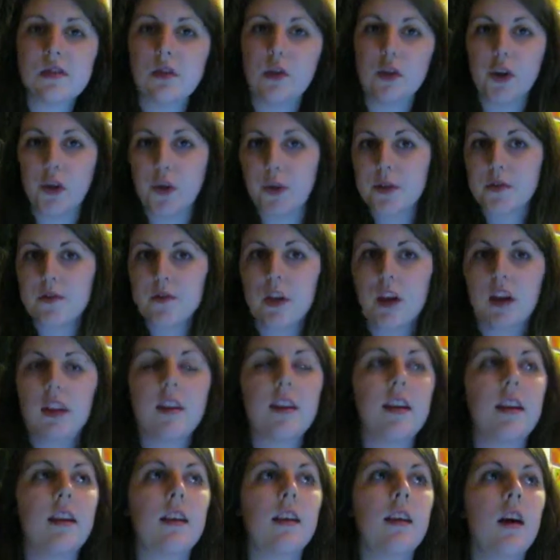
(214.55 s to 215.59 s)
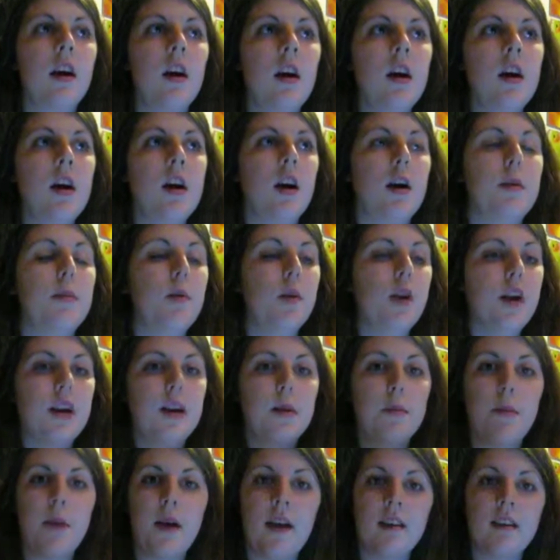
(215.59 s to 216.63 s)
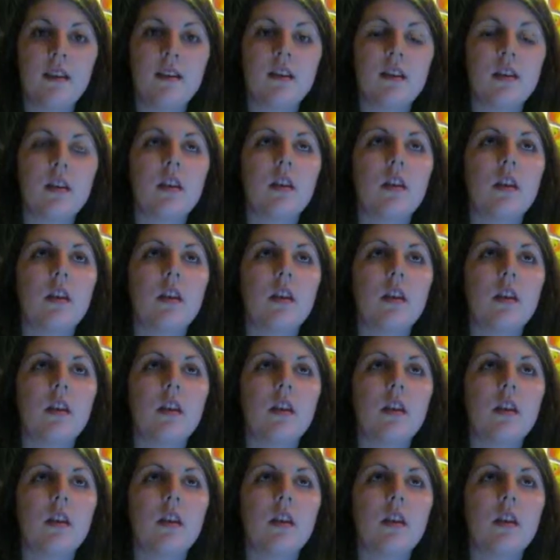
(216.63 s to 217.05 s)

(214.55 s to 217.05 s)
not used for anything. I put in a bed.